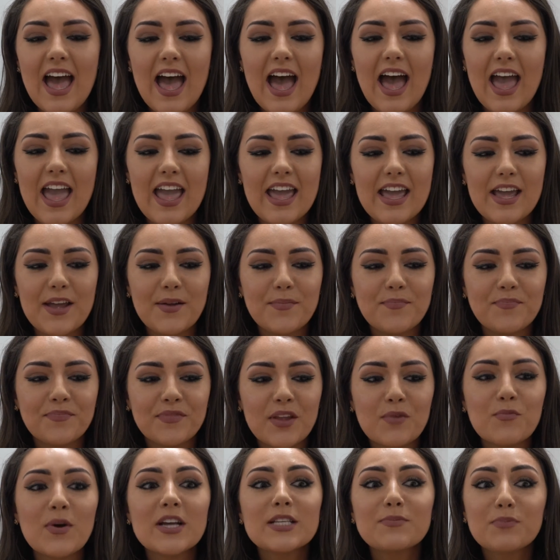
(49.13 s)
Um,
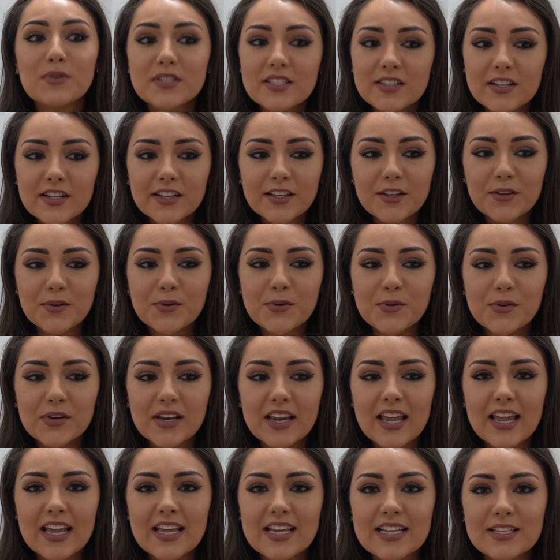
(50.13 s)
Westport
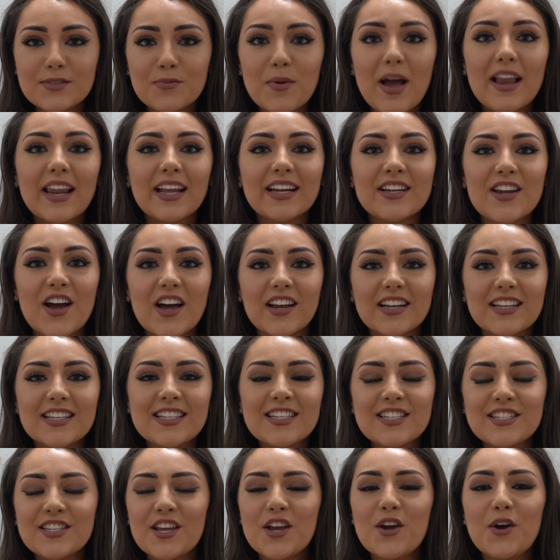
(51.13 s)
Kilkeol is well
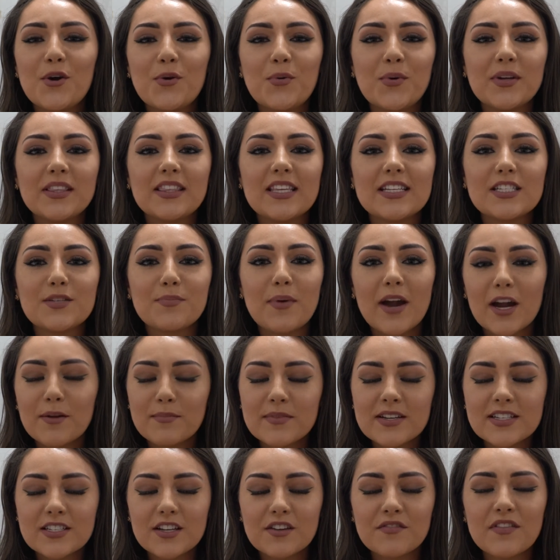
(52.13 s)
acknowledged with the
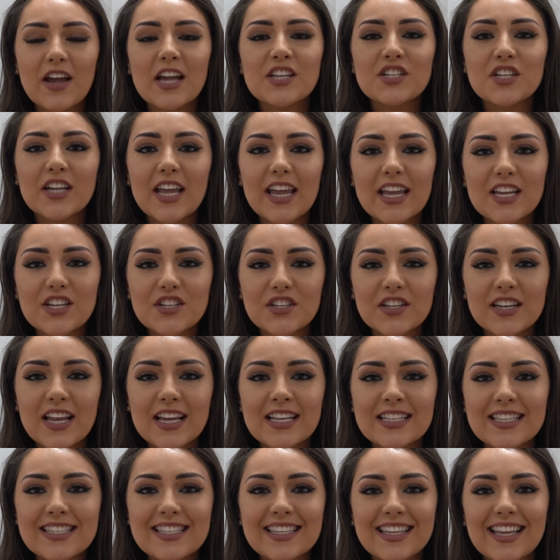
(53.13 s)
Department of Education
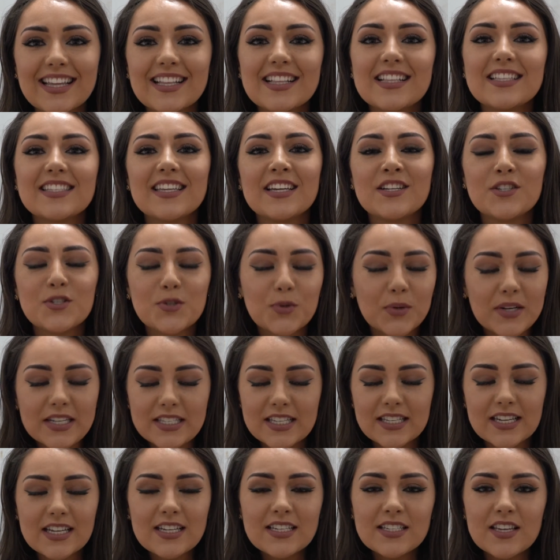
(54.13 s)
and Skills
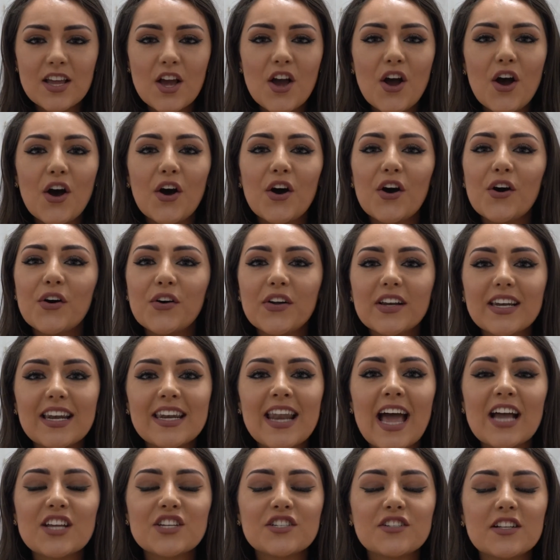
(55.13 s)
endorsing it. All
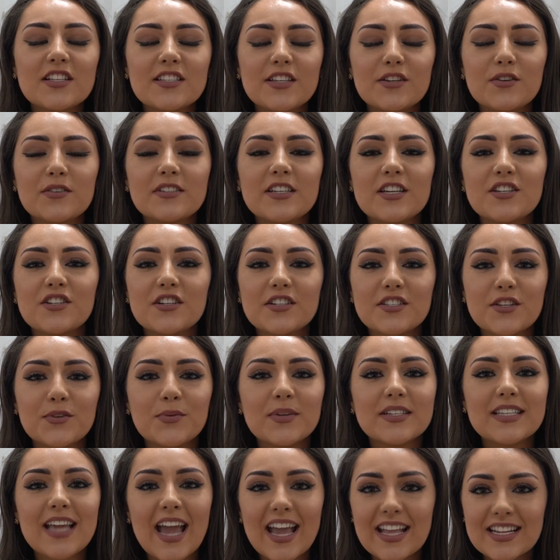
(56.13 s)
national school teachers who
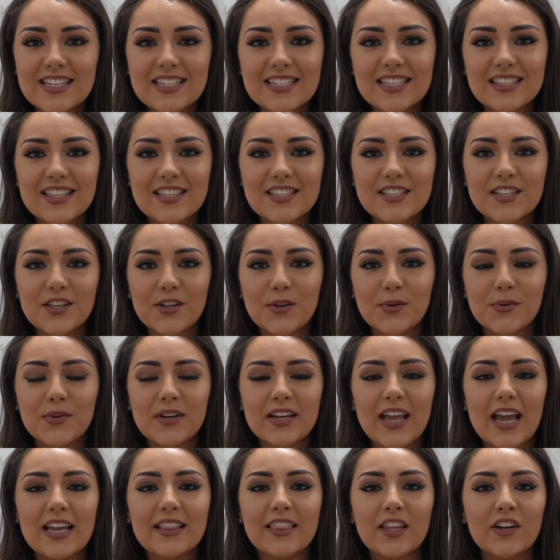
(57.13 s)
attend the school
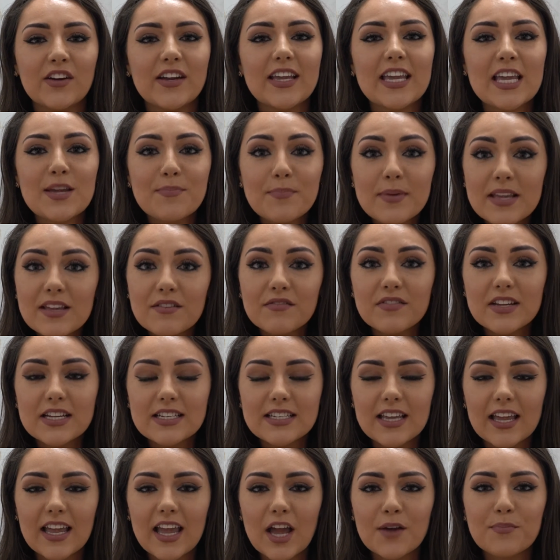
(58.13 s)
get their EPV
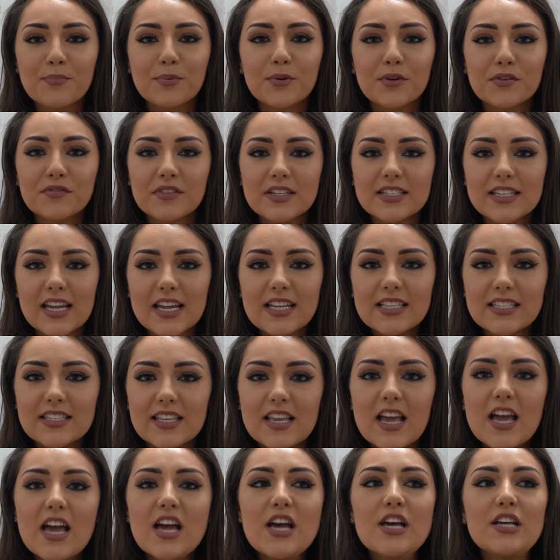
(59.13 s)
day approval dates.
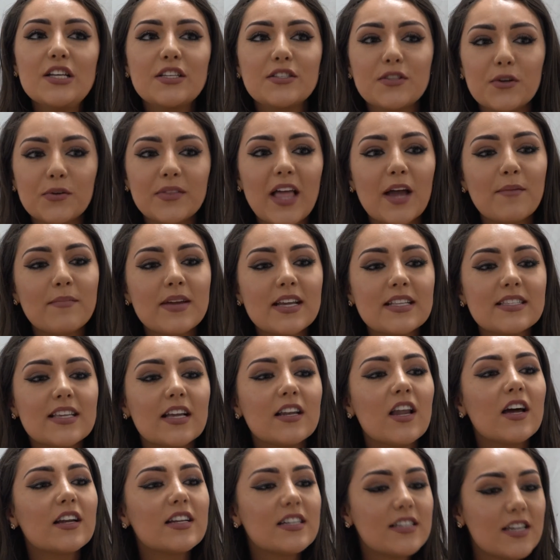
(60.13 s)
So that means a
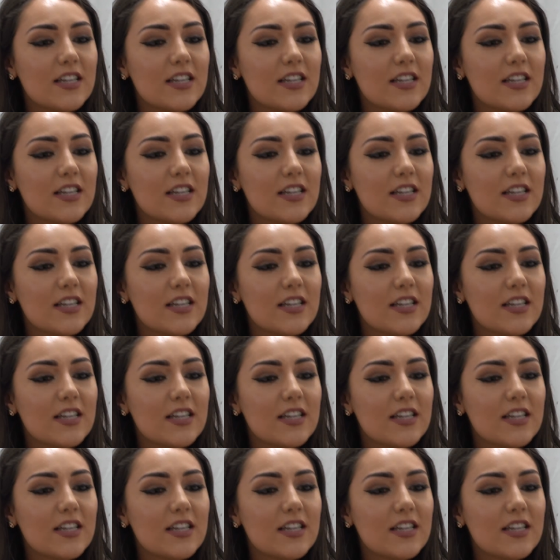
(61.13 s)
lot of